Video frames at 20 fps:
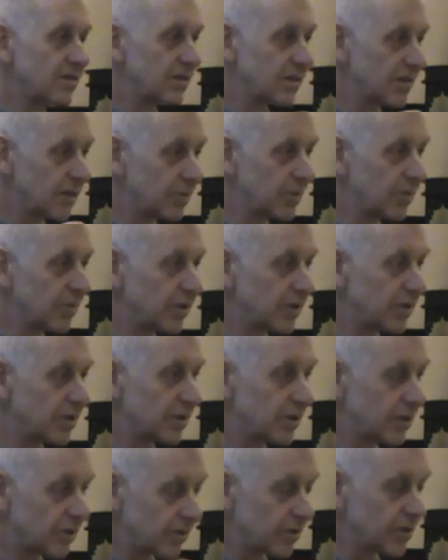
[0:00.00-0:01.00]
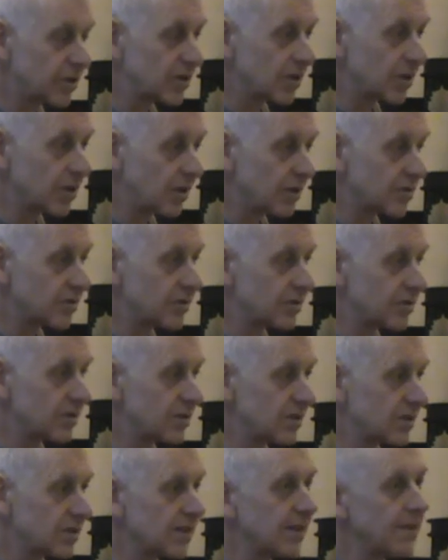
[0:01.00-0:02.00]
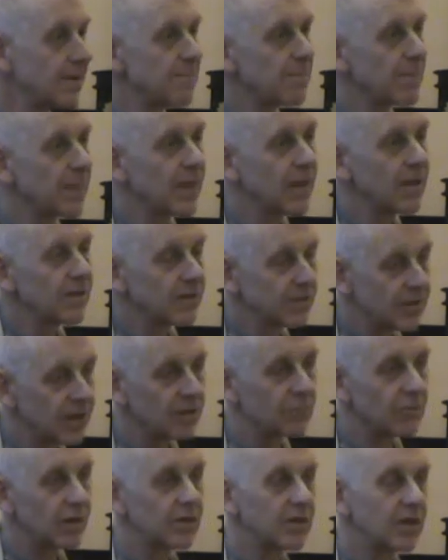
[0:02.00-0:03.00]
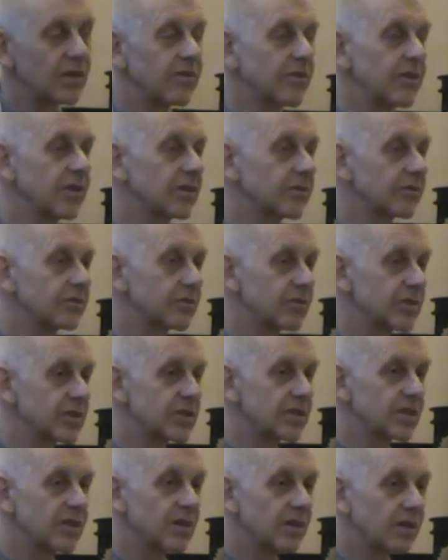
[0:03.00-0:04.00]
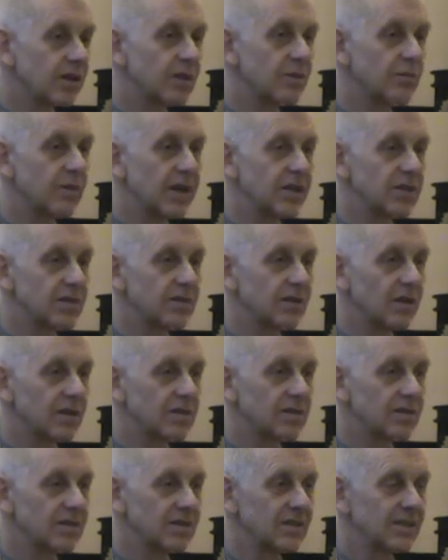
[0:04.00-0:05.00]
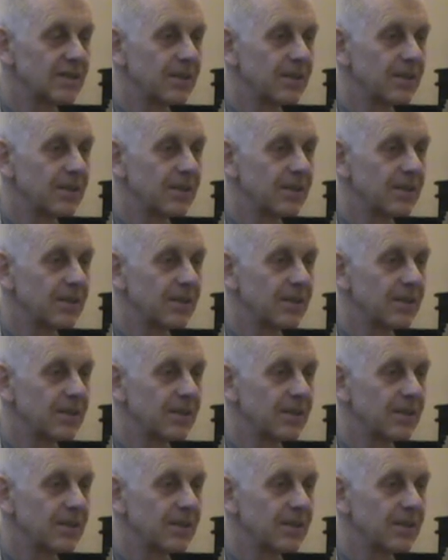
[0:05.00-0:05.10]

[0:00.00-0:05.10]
deliberate Krishna consciousness, then one can think of Krishna, otherwise not.